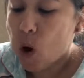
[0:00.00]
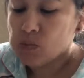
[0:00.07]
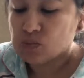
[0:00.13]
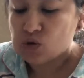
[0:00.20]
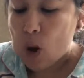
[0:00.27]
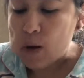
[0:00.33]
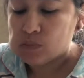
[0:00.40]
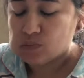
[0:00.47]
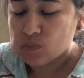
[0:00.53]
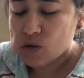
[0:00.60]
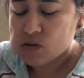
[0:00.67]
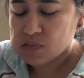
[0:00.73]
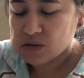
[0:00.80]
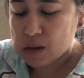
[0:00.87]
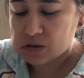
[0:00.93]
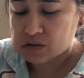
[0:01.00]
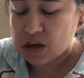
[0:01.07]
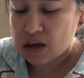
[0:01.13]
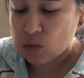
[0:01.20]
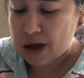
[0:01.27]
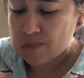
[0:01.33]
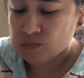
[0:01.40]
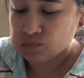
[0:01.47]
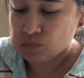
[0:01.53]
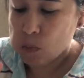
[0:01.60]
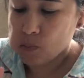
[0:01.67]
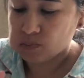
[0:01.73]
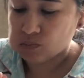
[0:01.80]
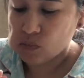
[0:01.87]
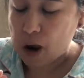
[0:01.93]
It's comfort
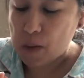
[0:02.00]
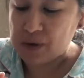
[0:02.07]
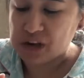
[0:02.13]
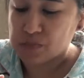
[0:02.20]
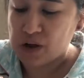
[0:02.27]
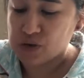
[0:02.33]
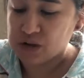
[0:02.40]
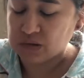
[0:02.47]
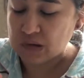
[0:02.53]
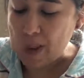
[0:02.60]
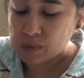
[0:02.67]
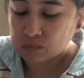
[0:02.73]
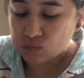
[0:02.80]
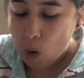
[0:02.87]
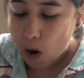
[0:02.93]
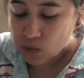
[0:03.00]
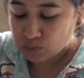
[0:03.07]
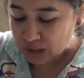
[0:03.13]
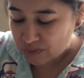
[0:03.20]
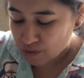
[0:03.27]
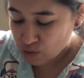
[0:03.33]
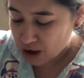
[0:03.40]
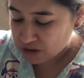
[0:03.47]
over whatever.